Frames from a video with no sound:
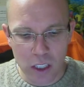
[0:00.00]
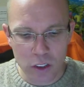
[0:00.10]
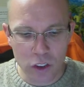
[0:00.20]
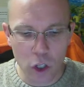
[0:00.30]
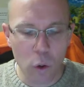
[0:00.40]

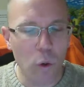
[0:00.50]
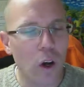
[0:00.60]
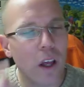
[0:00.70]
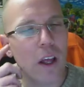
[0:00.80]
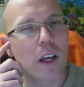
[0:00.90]
So,
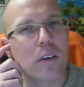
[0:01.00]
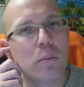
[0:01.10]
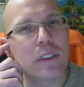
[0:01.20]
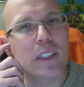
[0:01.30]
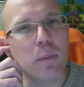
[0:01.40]

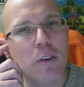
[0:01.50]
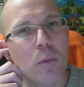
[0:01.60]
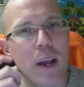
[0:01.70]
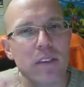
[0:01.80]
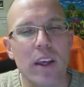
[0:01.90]
but some of you
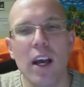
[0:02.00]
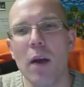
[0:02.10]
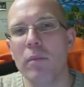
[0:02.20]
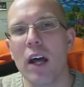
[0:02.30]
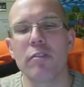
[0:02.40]
might say,
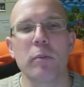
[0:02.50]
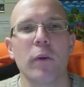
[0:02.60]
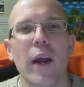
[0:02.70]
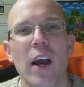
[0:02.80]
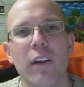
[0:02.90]
I'm not from
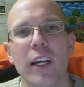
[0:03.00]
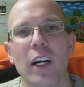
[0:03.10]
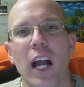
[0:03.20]
around here.